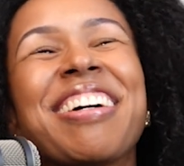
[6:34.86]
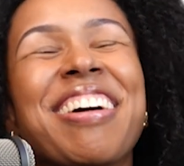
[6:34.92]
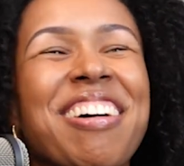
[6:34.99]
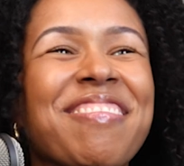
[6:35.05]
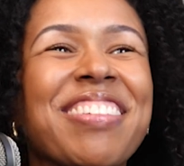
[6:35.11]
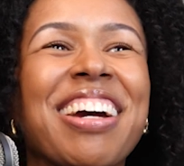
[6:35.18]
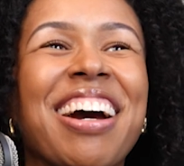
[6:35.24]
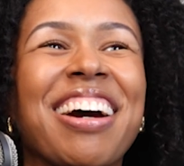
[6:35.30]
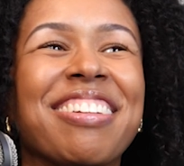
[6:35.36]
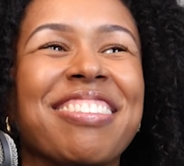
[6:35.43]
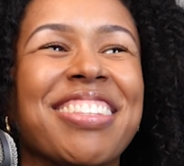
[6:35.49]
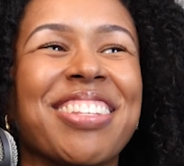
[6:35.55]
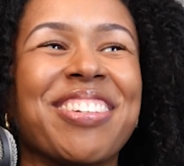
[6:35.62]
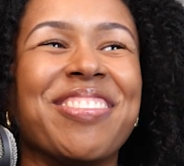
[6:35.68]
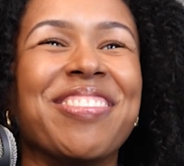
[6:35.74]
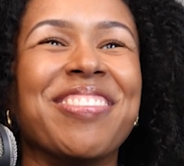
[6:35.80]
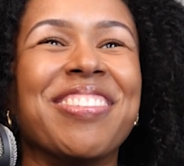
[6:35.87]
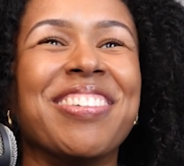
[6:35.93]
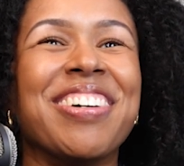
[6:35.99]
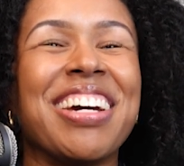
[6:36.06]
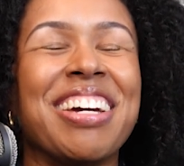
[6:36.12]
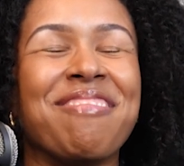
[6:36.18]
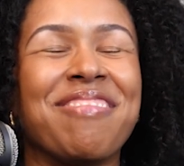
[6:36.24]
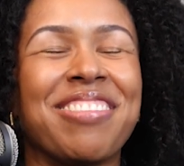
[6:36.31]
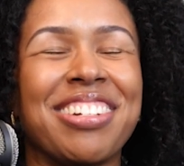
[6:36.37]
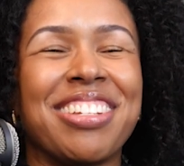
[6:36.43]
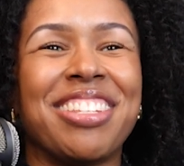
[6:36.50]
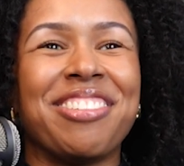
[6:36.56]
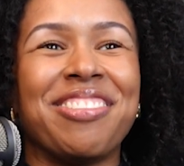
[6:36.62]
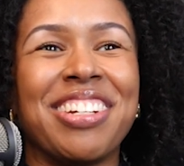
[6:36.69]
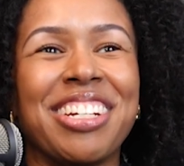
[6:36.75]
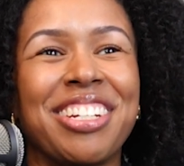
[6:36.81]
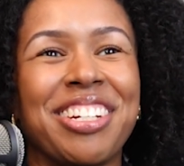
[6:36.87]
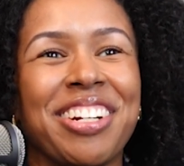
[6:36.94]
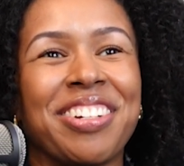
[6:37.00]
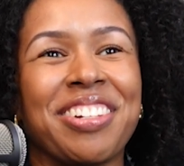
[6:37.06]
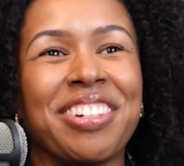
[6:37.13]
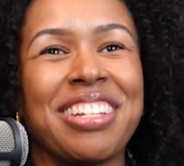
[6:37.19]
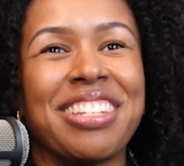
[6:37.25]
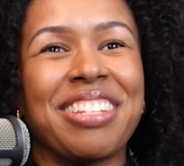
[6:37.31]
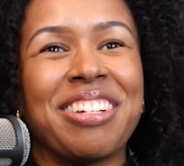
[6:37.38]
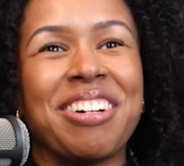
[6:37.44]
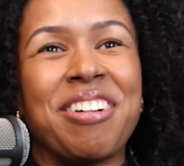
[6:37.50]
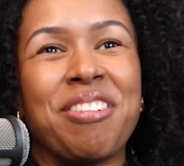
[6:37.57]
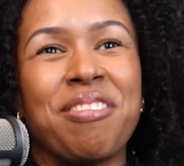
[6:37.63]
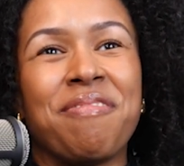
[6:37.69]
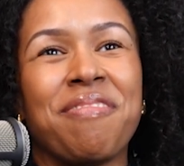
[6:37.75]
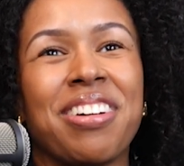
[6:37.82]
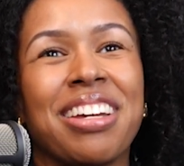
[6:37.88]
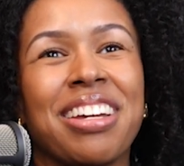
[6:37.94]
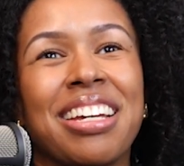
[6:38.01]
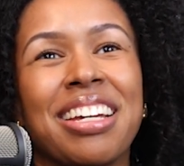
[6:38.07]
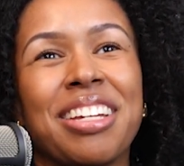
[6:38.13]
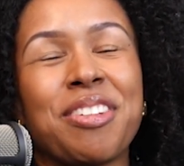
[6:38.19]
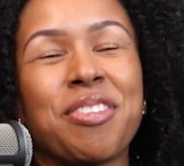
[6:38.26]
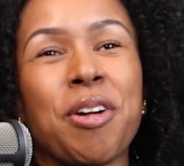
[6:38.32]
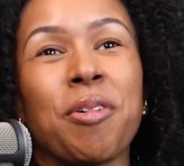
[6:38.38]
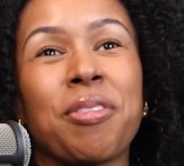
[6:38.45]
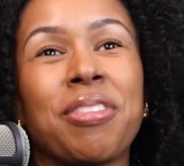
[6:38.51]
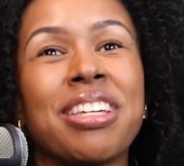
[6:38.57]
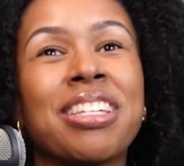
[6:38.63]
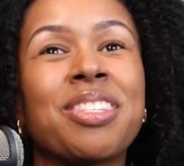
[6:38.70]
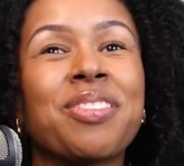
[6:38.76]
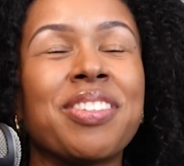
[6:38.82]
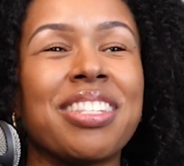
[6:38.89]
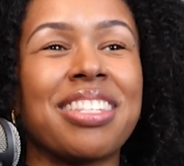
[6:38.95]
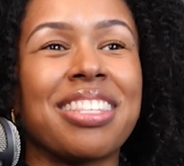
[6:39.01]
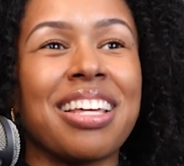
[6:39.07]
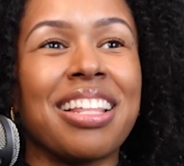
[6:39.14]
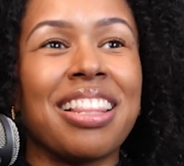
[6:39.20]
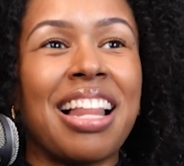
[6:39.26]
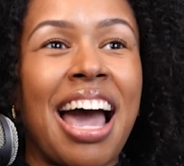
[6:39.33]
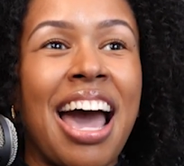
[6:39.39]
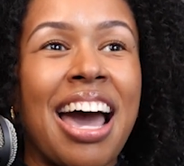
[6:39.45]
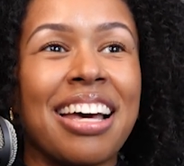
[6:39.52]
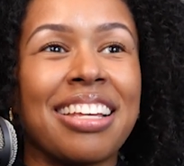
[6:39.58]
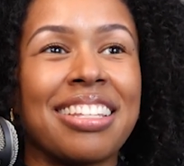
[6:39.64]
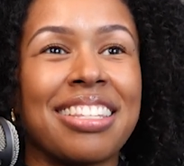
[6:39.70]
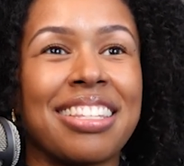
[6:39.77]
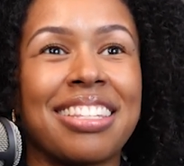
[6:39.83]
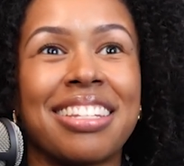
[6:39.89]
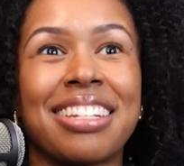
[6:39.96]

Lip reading: Coming out of school and pursuing journalism, this was the last